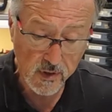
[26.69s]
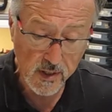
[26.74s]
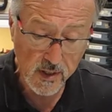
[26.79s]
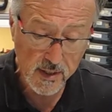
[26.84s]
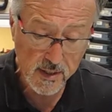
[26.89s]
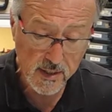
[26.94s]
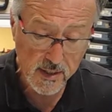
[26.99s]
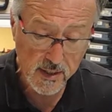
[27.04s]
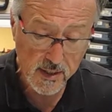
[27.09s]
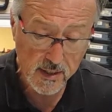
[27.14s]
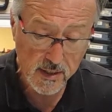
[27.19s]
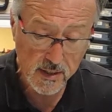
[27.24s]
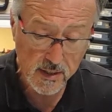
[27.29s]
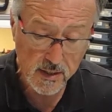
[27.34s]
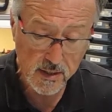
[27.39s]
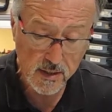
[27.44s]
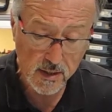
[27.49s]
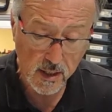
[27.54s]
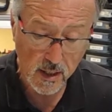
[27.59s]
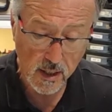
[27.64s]
this
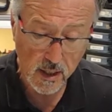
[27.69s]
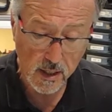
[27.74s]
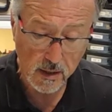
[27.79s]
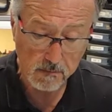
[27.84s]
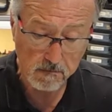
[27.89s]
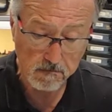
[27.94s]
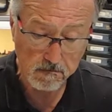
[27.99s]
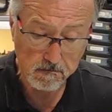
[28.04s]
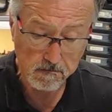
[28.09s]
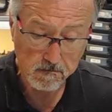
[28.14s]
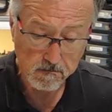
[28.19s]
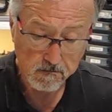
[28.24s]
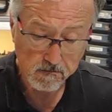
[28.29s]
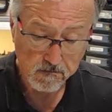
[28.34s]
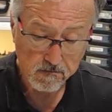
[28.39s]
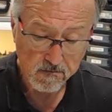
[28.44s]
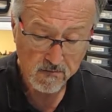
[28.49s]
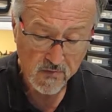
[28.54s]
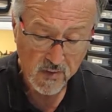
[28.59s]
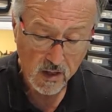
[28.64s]
is um,
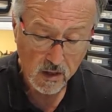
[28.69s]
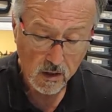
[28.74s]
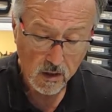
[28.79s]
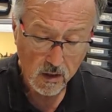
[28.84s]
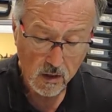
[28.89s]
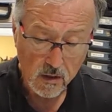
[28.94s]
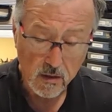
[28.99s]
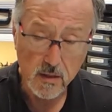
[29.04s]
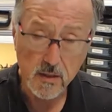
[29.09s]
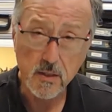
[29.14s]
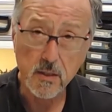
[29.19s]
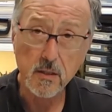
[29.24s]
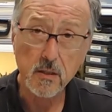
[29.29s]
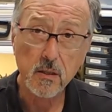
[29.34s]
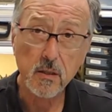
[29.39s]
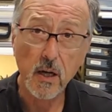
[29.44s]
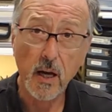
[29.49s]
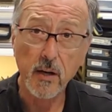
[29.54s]
this is.